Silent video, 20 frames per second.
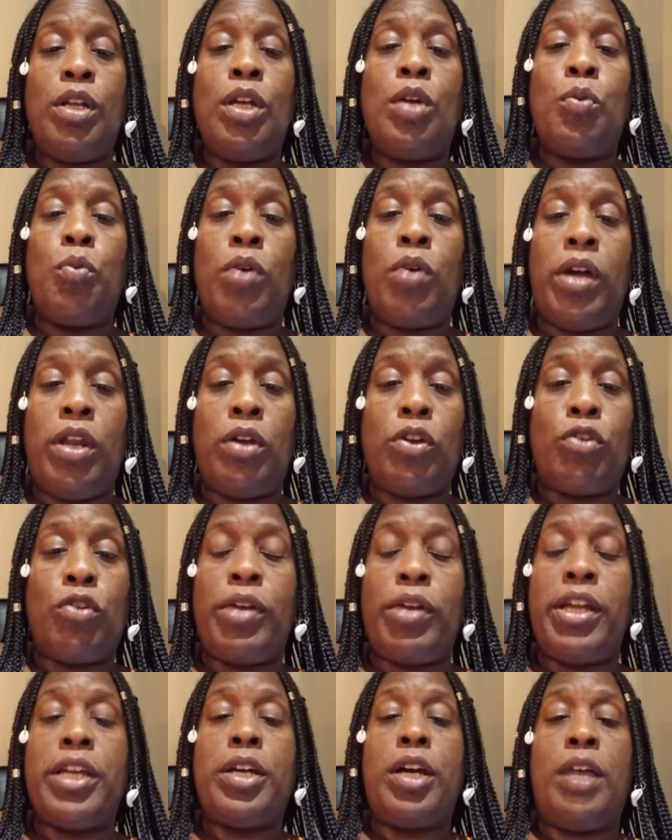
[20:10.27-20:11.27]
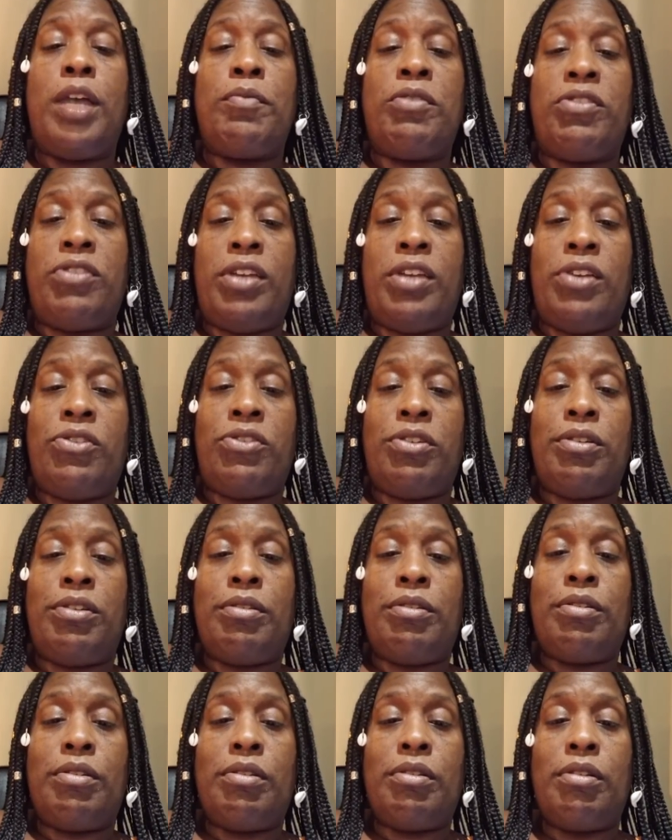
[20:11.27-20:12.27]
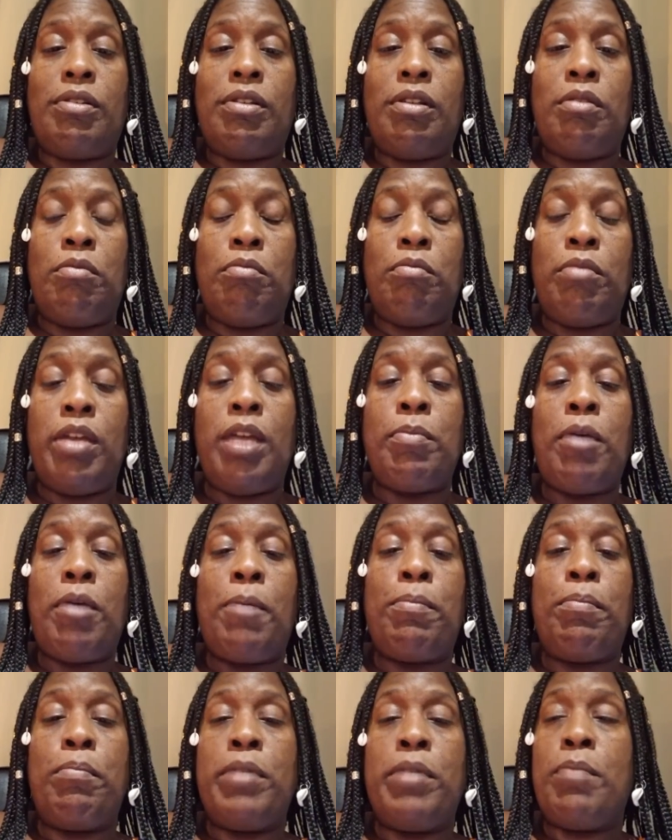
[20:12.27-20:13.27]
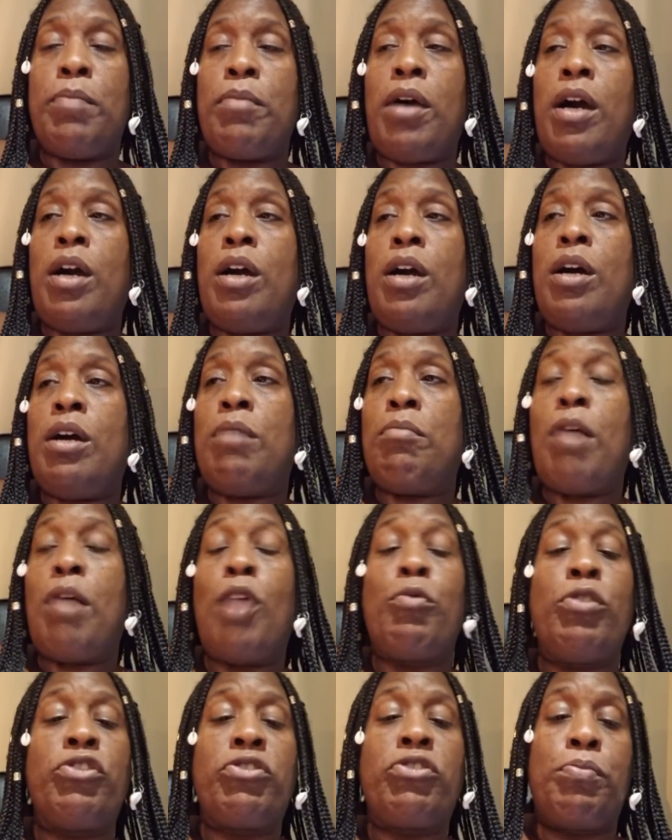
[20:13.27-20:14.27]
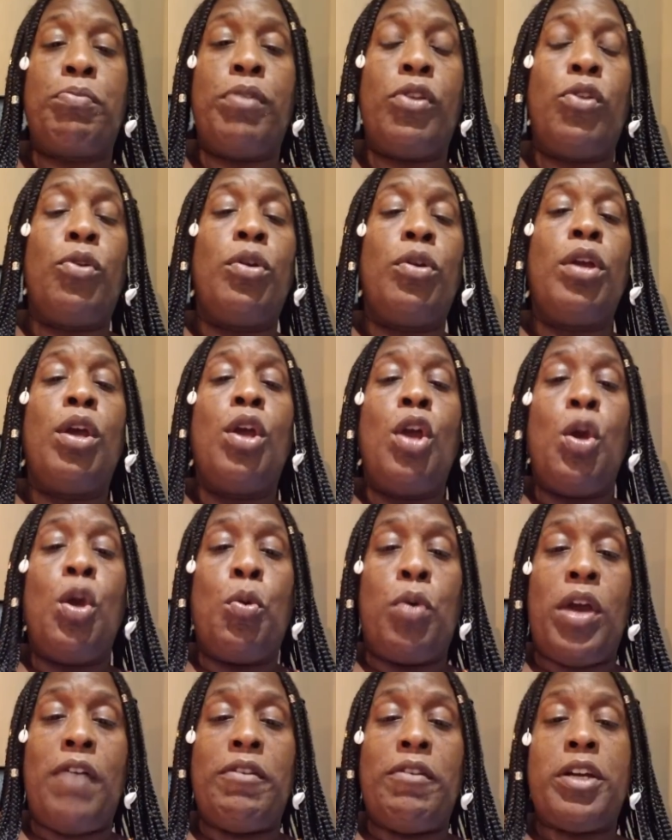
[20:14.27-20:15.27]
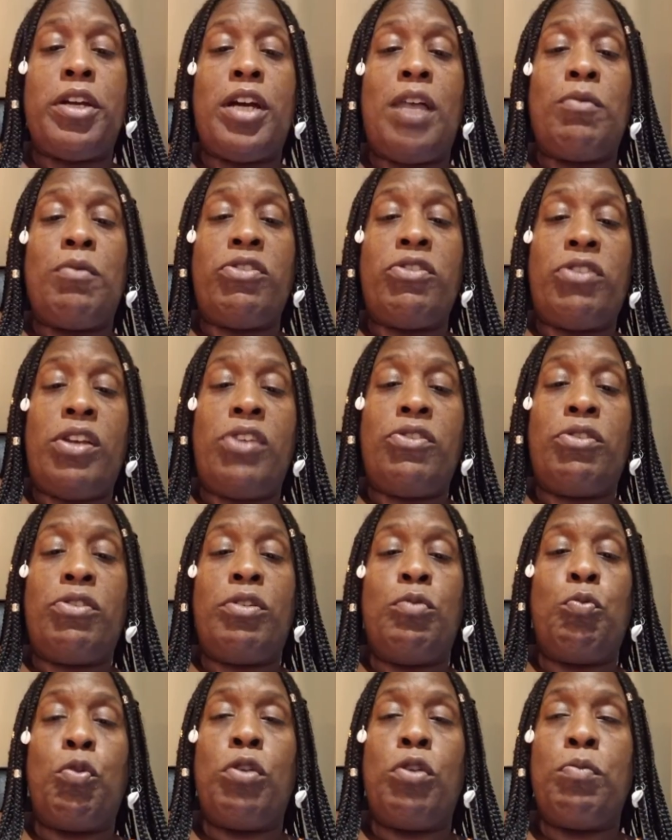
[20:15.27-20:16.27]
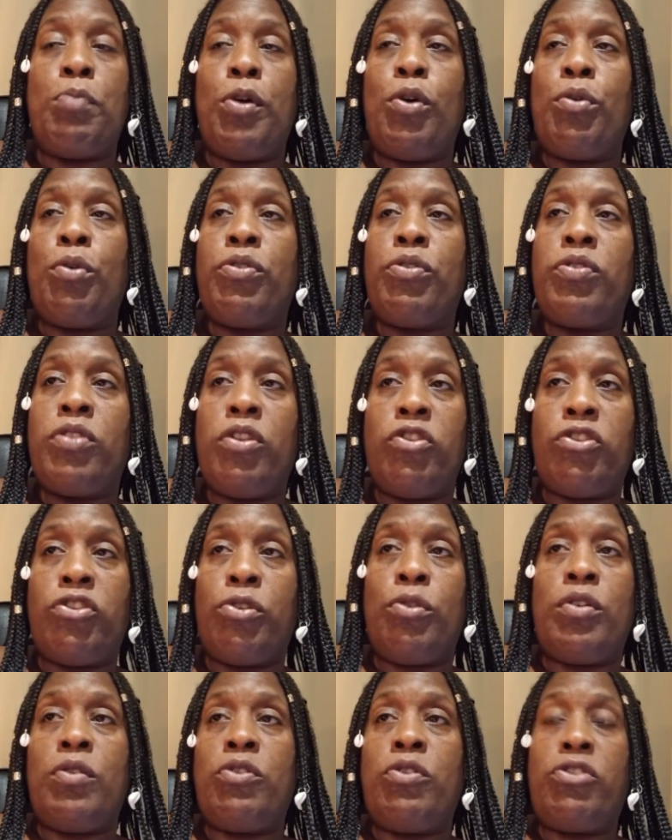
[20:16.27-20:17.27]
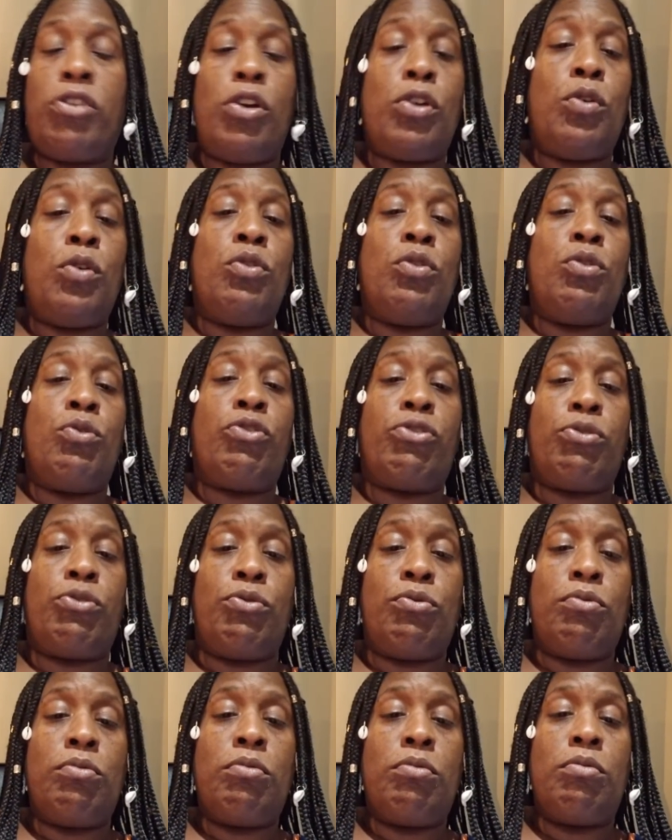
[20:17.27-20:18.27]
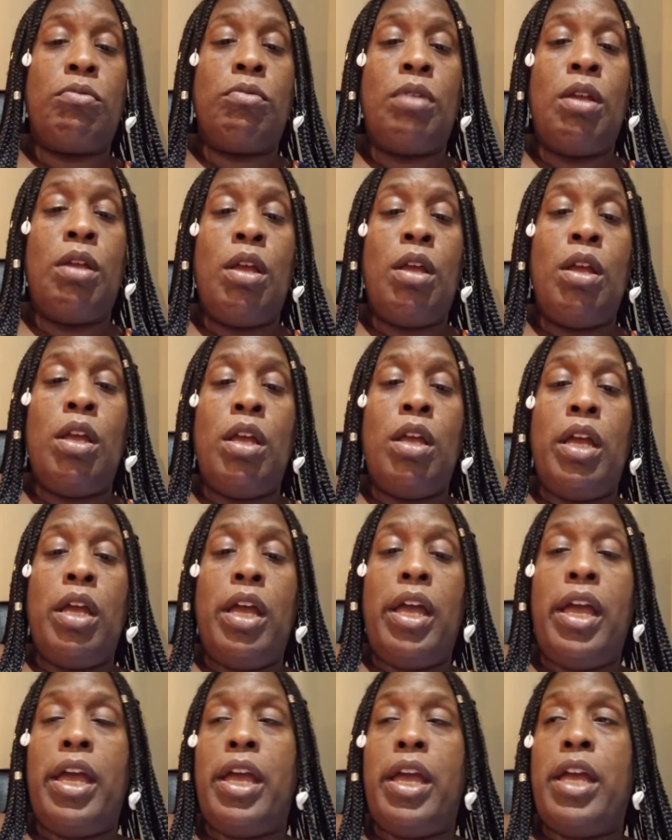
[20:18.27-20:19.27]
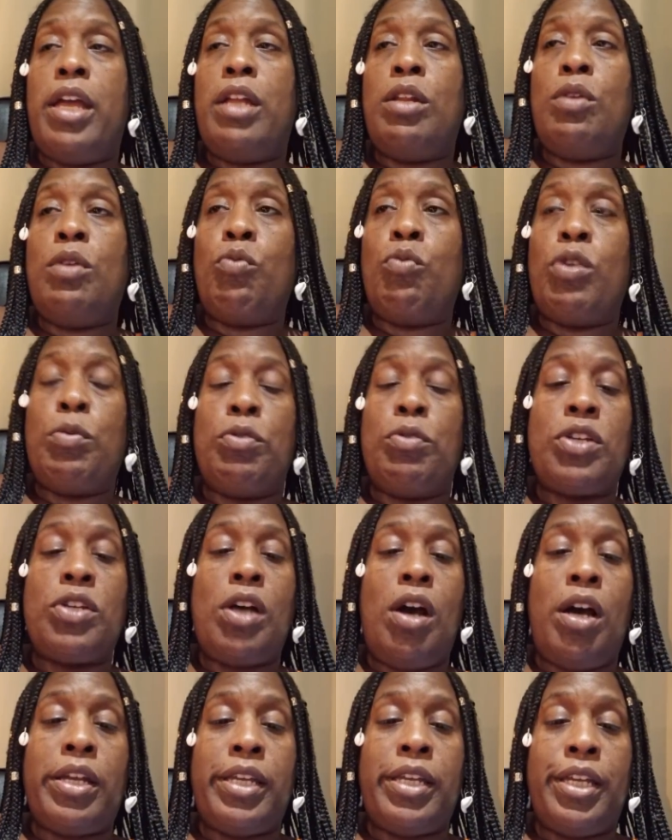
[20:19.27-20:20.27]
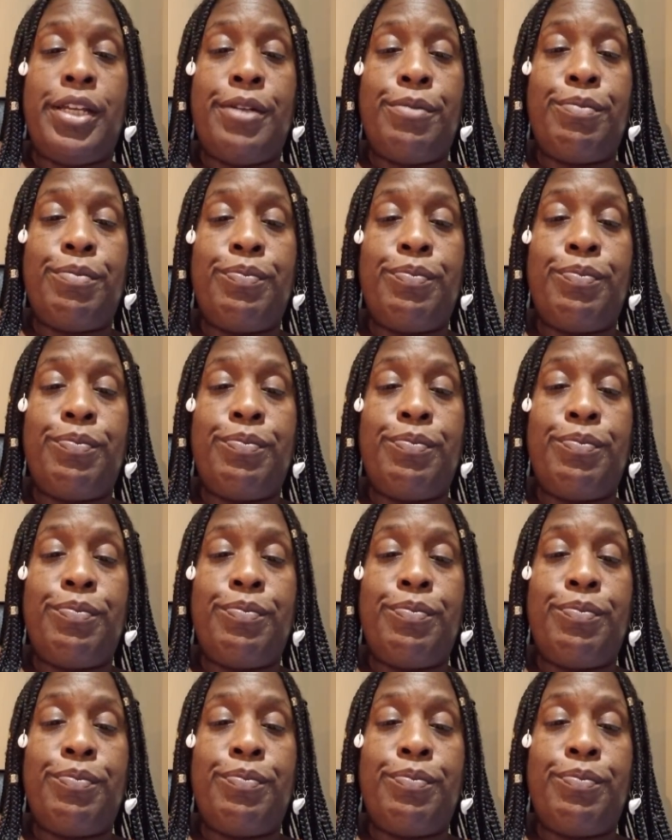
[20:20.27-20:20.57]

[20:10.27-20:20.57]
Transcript: We had a great conversation. Me and my Risha brother were having a conversation. We're both the children of Shango and Oshun. And we were talking.